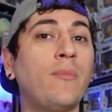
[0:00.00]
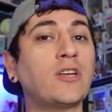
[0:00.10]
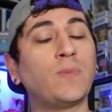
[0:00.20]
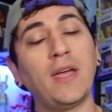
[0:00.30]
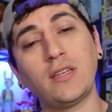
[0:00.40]
I'm going
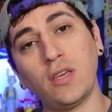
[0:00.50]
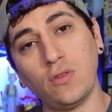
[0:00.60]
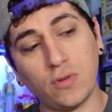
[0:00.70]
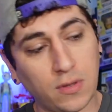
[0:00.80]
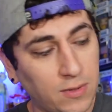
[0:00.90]
to explain to
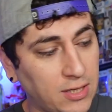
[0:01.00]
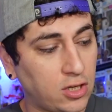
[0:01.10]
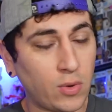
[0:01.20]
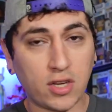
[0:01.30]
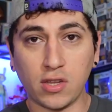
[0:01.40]
you some
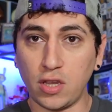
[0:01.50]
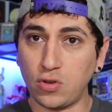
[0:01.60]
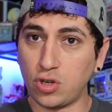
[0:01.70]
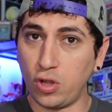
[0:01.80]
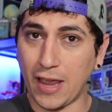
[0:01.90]
situations that you
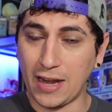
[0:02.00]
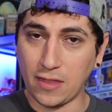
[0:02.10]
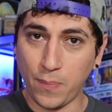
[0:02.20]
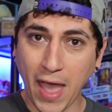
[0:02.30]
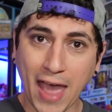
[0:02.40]
should look at in
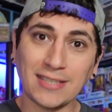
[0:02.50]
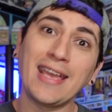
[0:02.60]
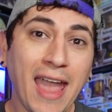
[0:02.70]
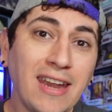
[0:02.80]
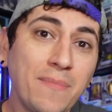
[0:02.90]
the past,
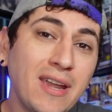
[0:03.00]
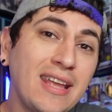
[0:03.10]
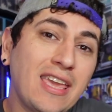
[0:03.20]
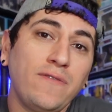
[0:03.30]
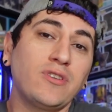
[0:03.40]
and I'm going
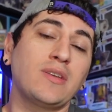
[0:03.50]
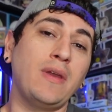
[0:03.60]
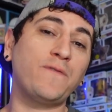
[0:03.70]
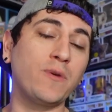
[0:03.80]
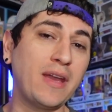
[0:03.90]
to give you some
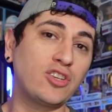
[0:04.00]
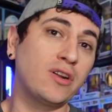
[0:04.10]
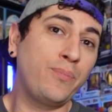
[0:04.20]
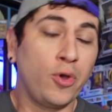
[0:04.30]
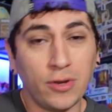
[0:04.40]
information
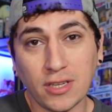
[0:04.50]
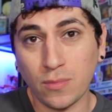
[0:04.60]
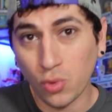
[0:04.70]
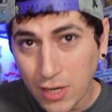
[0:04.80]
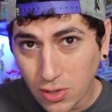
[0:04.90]
and point you to
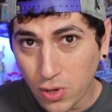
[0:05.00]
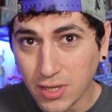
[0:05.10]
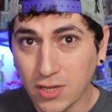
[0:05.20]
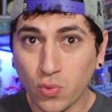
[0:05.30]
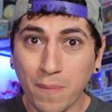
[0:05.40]
some
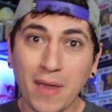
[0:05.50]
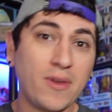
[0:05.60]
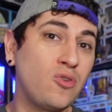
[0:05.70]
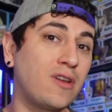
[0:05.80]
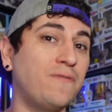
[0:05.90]
resources where
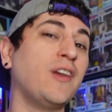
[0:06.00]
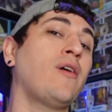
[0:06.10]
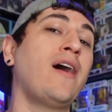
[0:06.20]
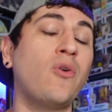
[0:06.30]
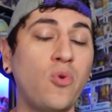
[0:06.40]
maybe you can figure
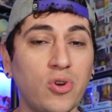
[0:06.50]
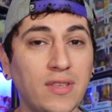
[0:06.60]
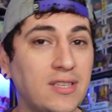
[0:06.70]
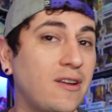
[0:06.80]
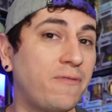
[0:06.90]
out how to order
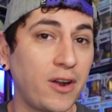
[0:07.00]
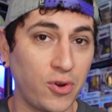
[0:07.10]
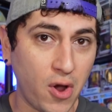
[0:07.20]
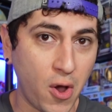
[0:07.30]
this stuff on your